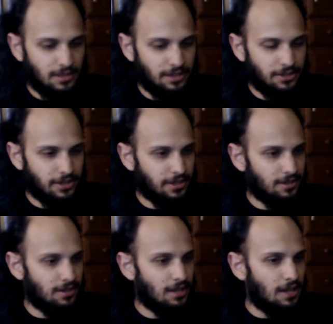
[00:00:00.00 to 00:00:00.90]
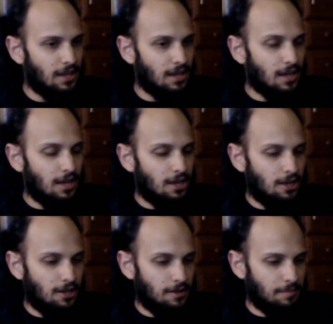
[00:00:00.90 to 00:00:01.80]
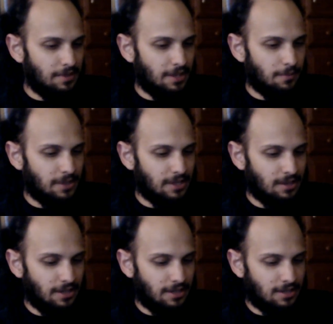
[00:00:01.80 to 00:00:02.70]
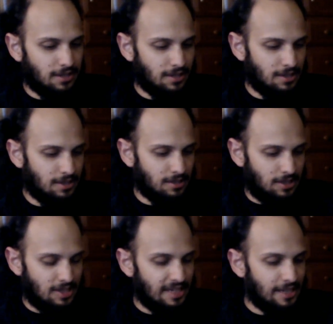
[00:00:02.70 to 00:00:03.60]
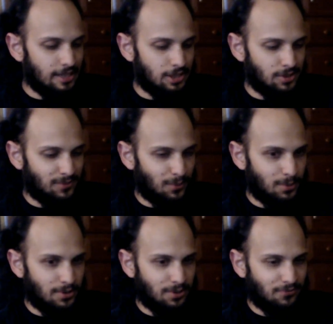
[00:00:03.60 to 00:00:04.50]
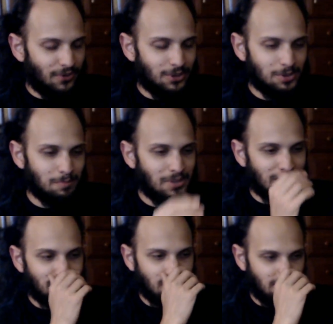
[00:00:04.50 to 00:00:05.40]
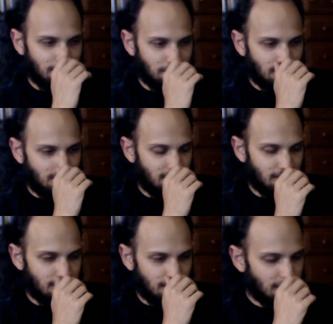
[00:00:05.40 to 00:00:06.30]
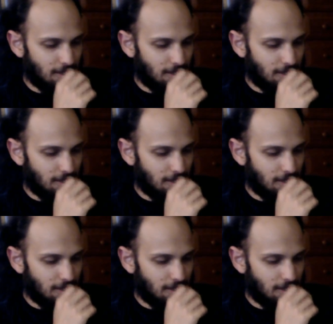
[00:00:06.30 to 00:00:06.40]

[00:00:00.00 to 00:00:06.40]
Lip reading: I dug it. And then we get the tease for the first big villain of the arc,